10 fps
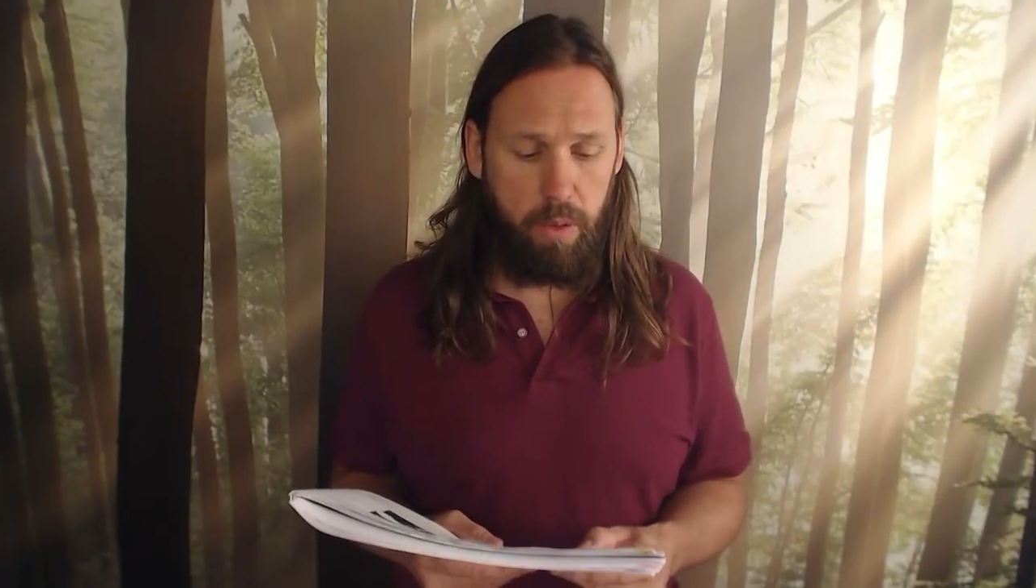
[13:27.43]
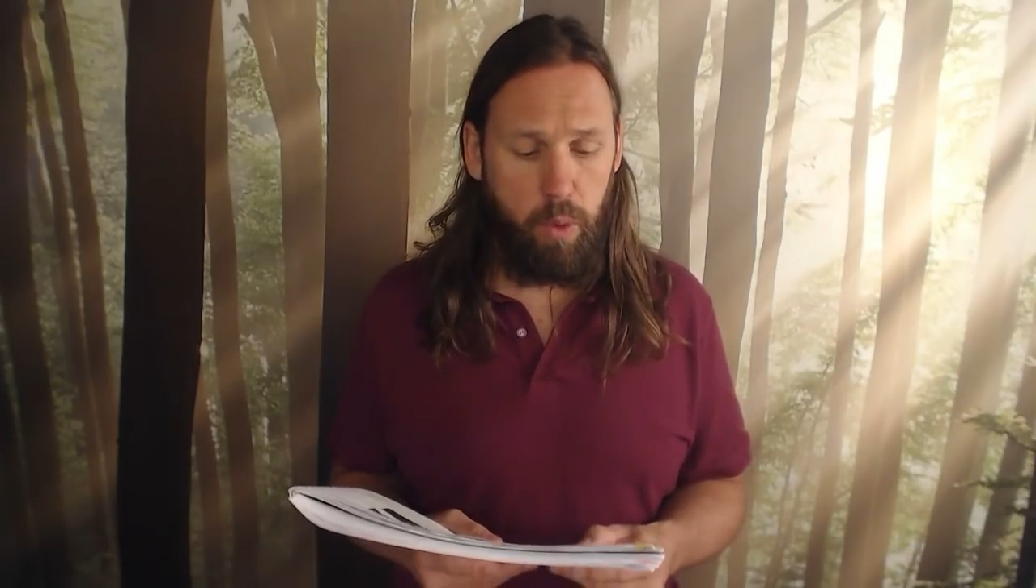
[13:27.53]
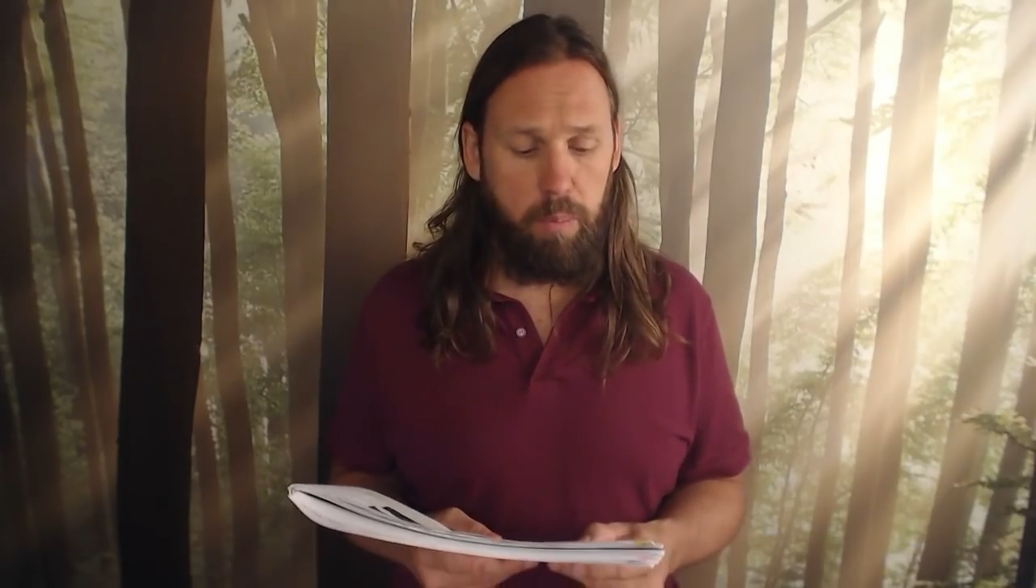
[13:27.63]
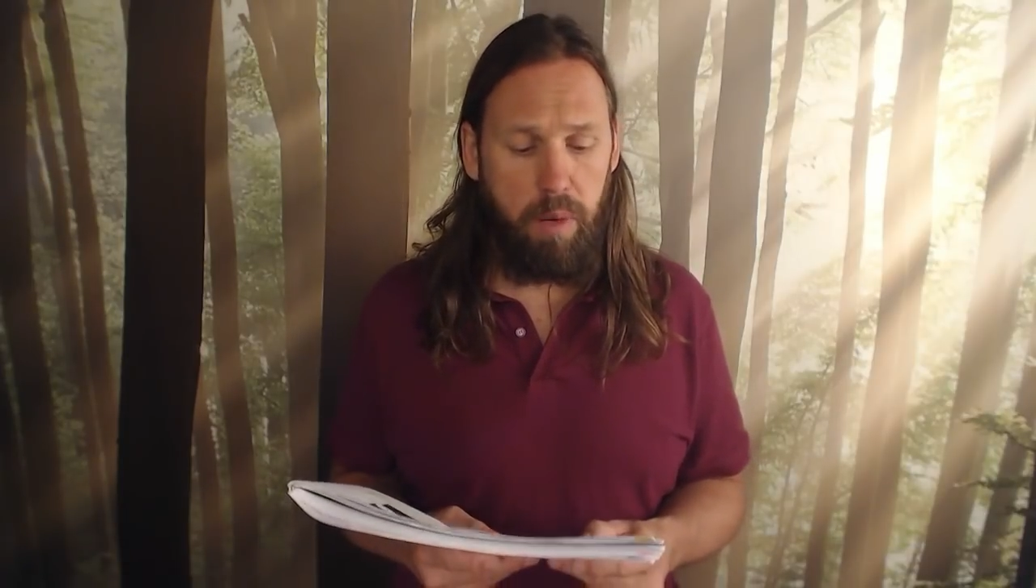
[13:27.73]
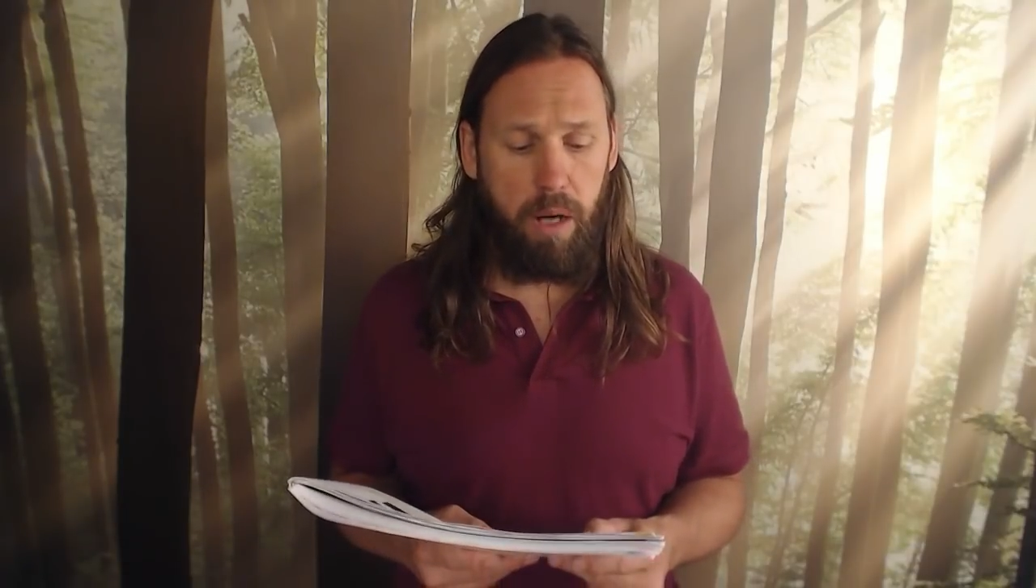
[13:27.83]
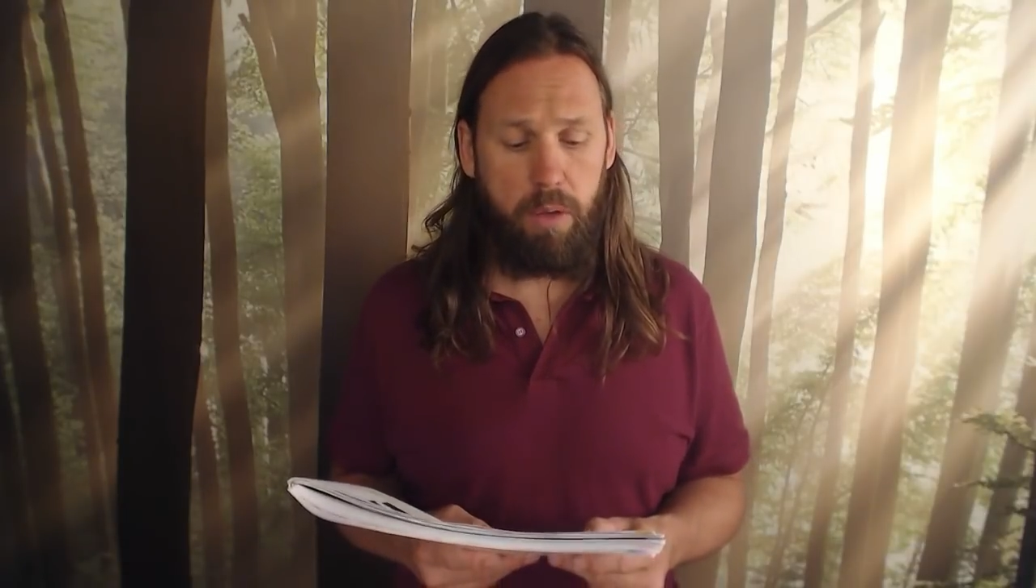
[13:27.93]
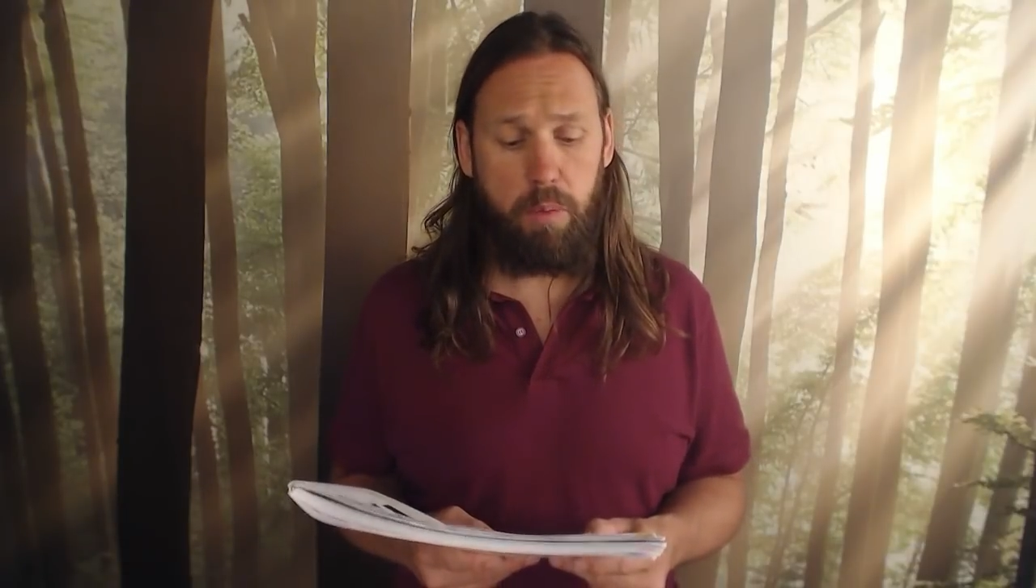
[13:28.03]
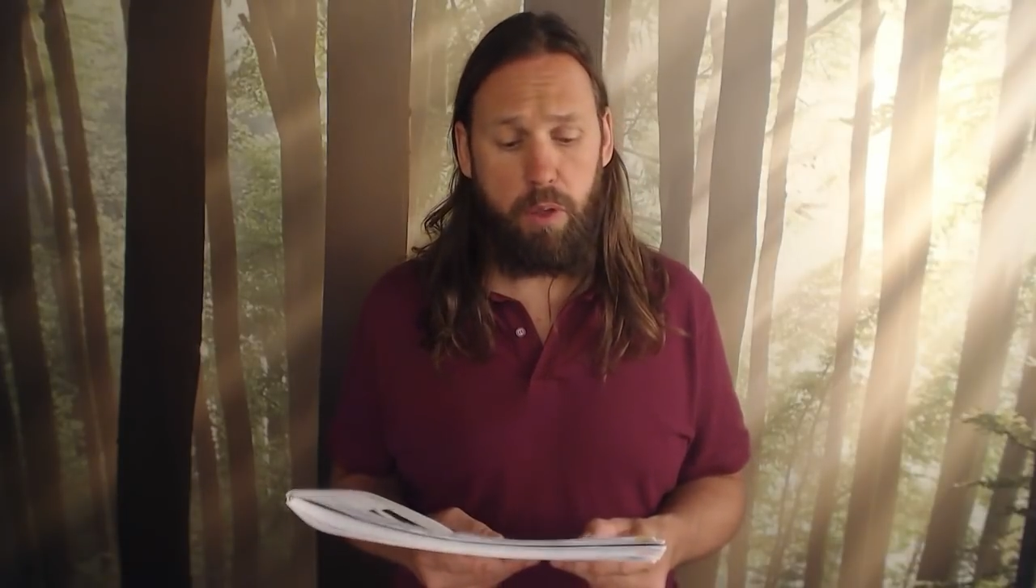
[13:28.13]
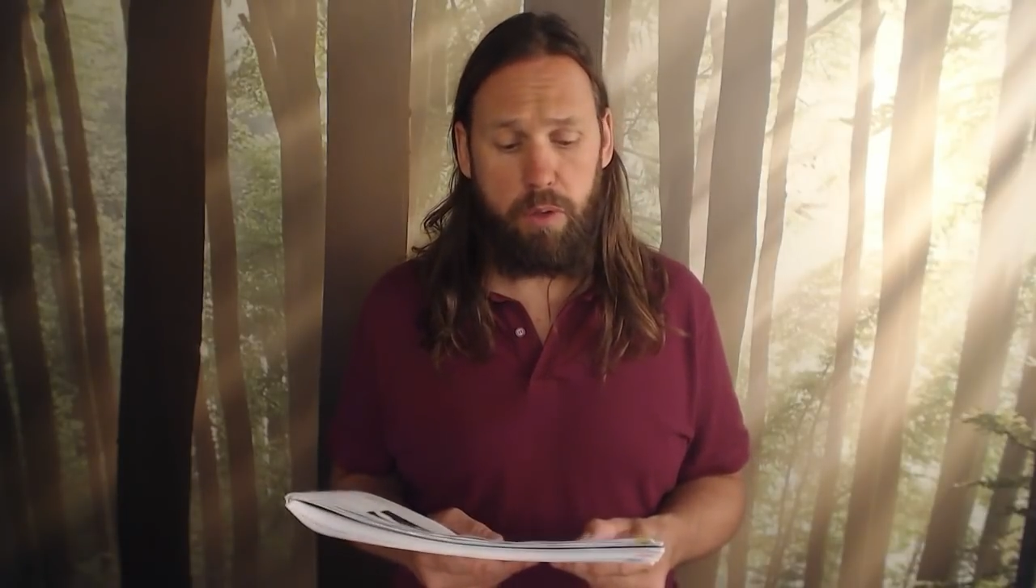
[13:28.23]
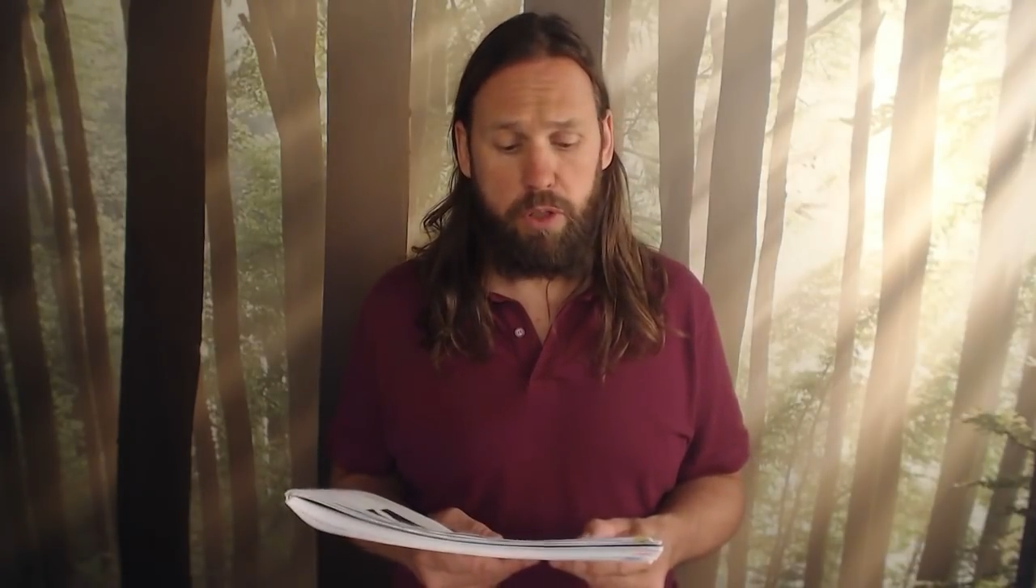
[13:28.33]

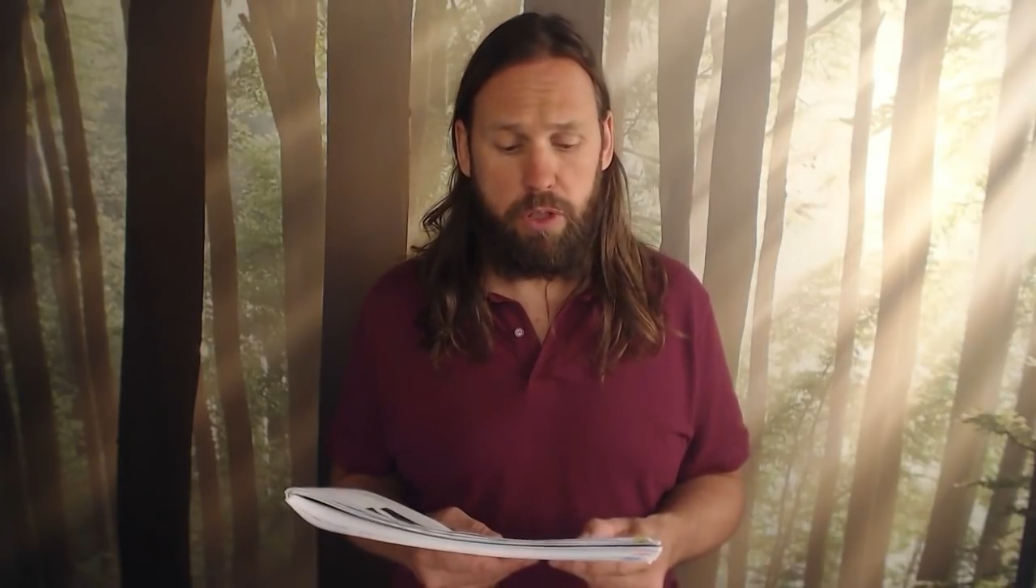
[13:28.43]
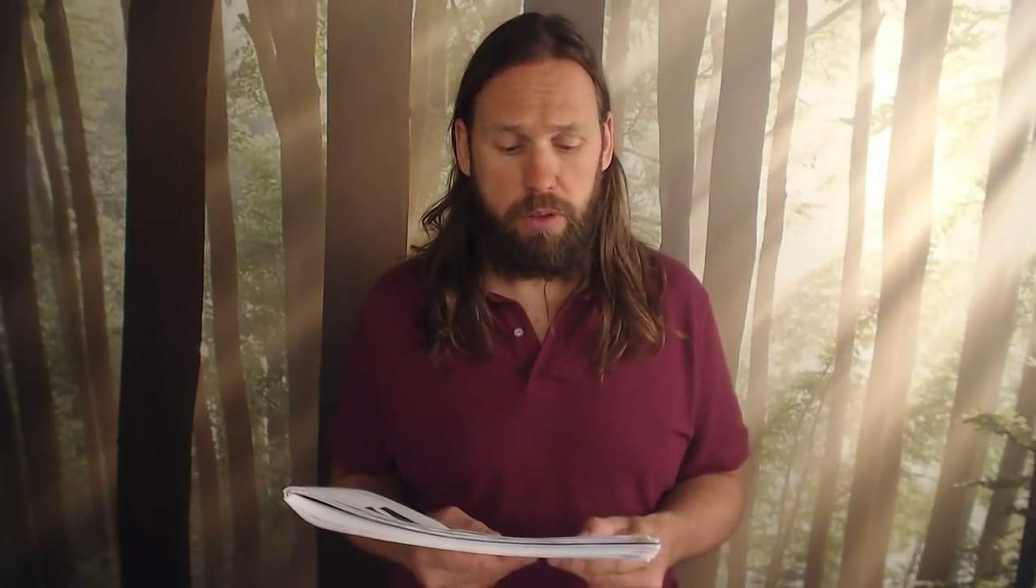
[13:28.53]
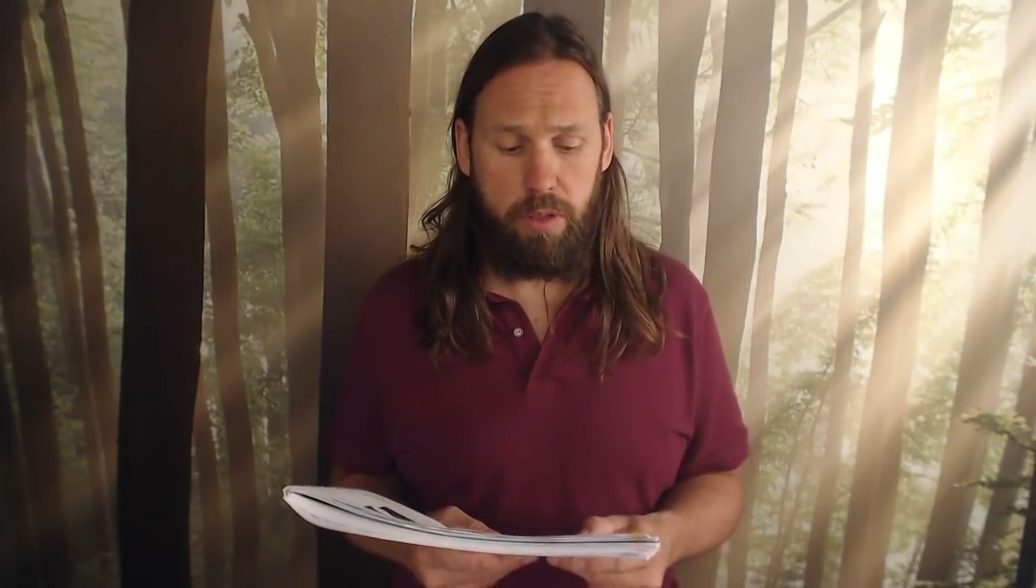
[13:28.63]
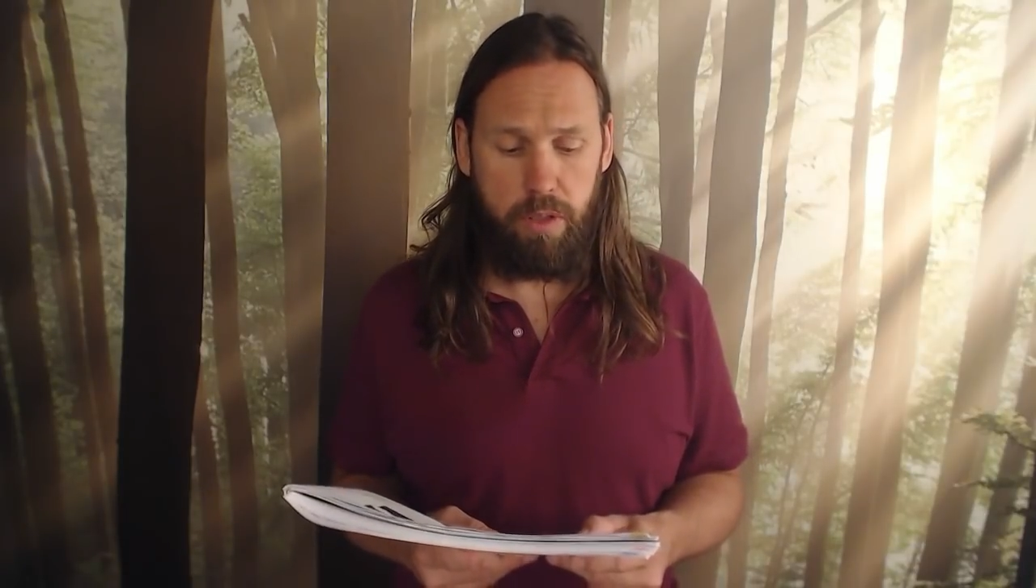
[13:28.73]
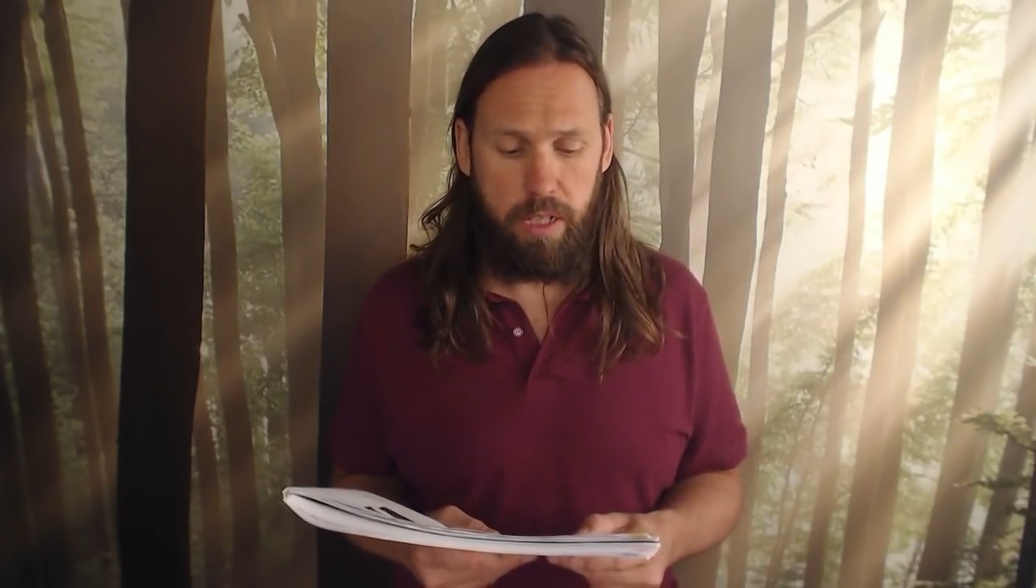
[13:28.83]
remarkable resultant